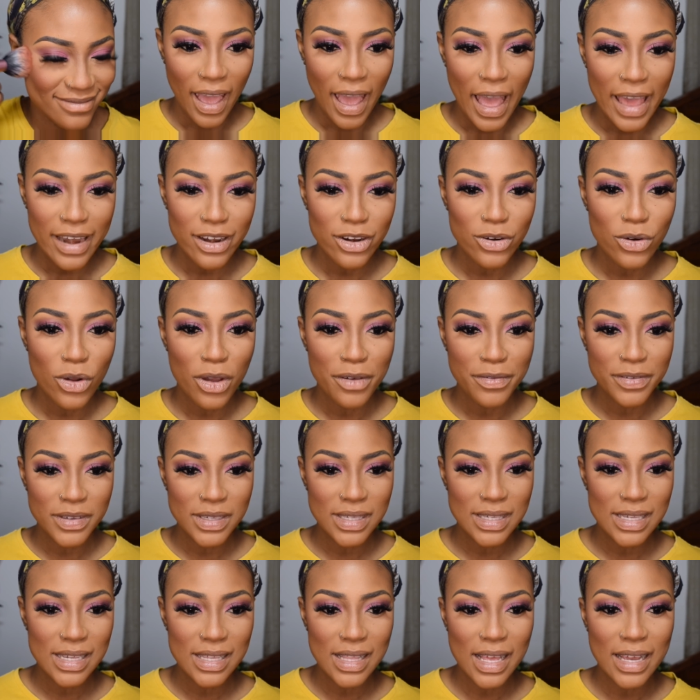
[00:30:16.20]
I don't know if you
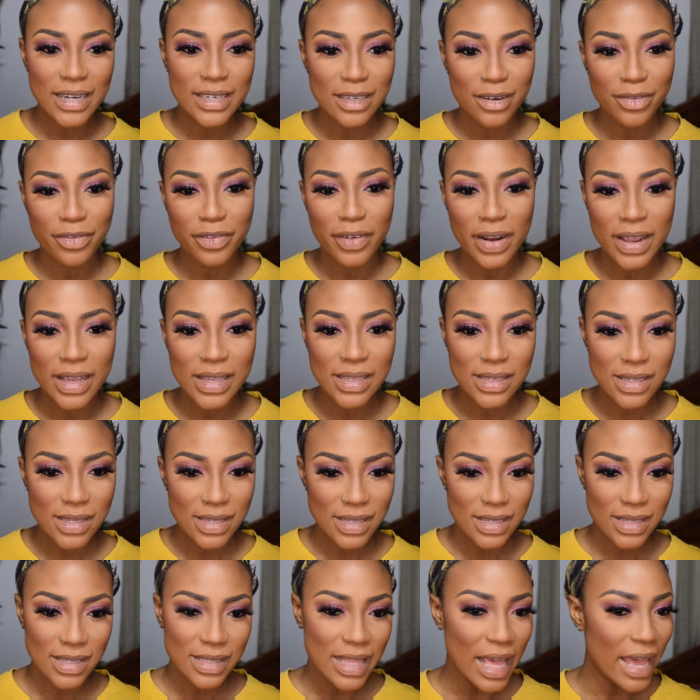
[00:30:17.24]
see the
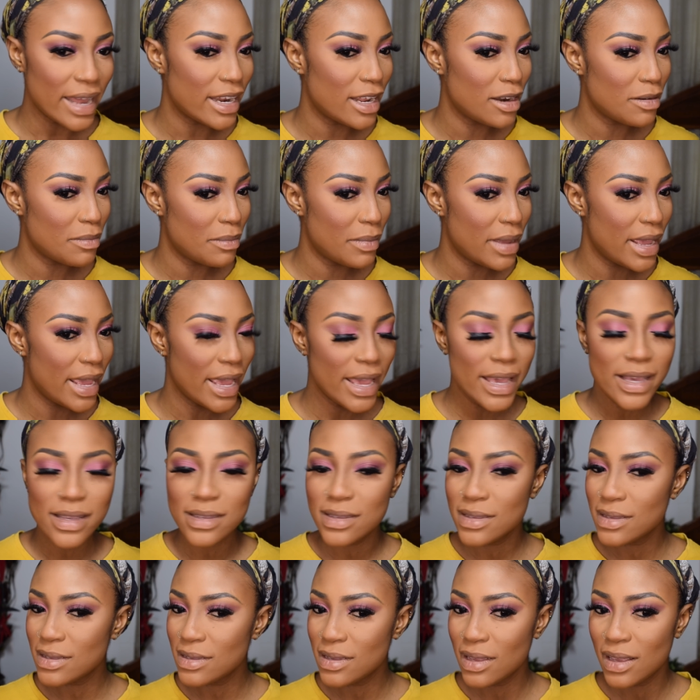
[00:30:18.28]
difference that it
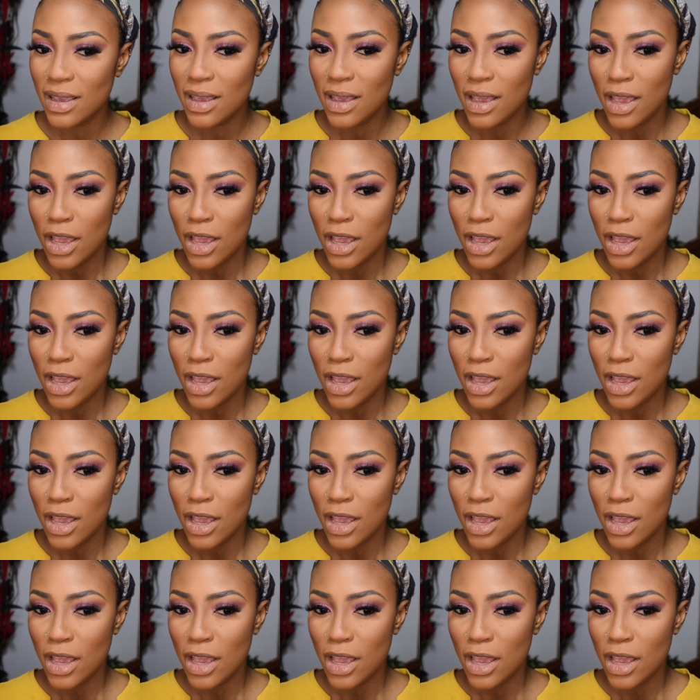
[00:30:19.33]
makes.